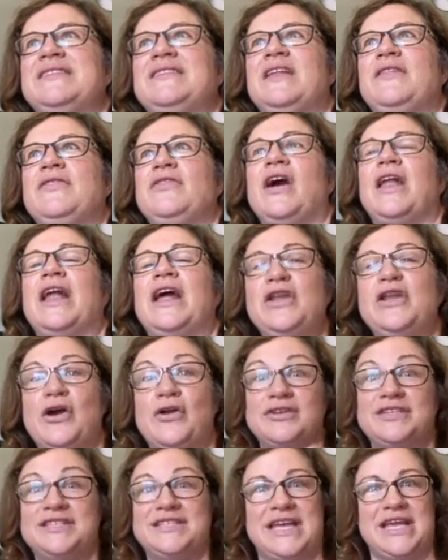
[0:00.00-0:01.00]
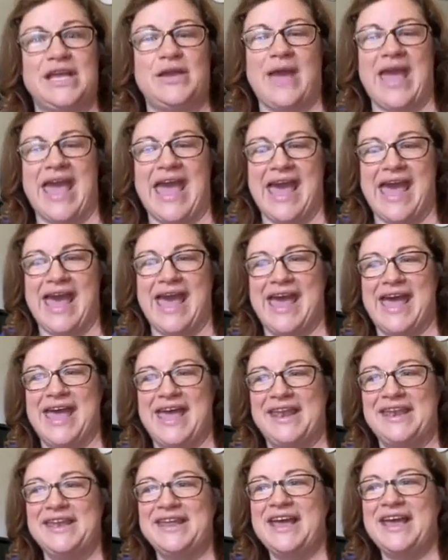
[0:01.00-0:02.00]
I thought. I noticed that you
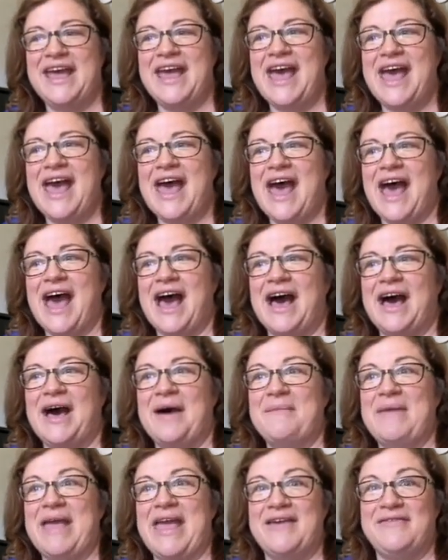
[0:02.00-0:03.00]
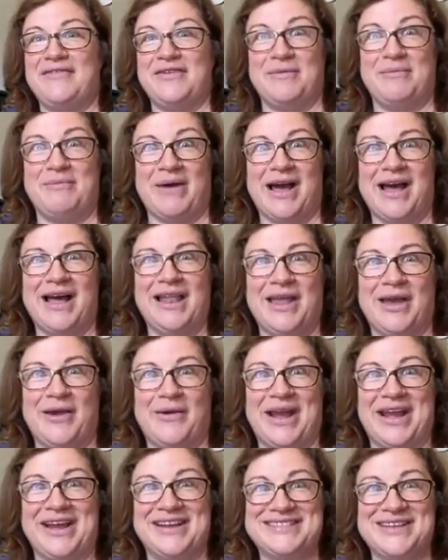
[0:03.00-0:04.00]
had Evan Abalo.
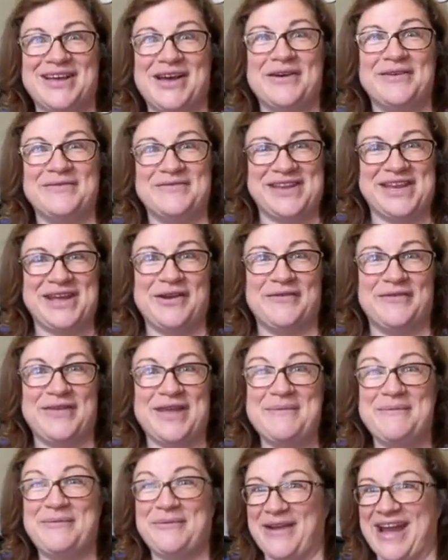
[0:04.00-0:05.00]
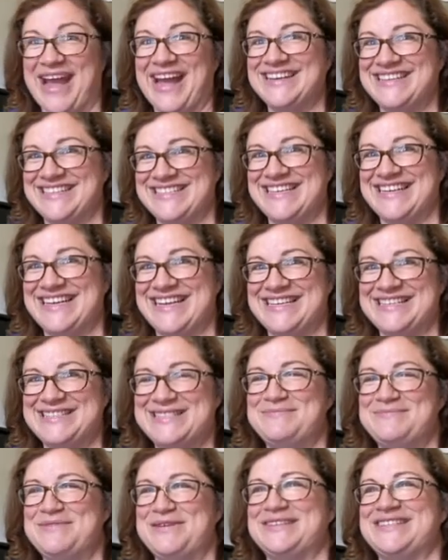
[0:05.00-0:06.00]
I saw a video of him practicing
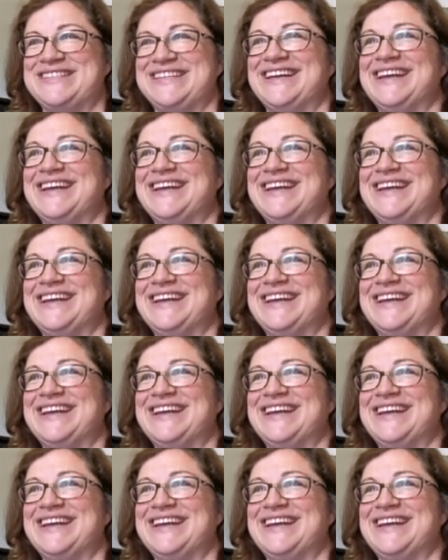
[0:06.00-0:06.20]
his music.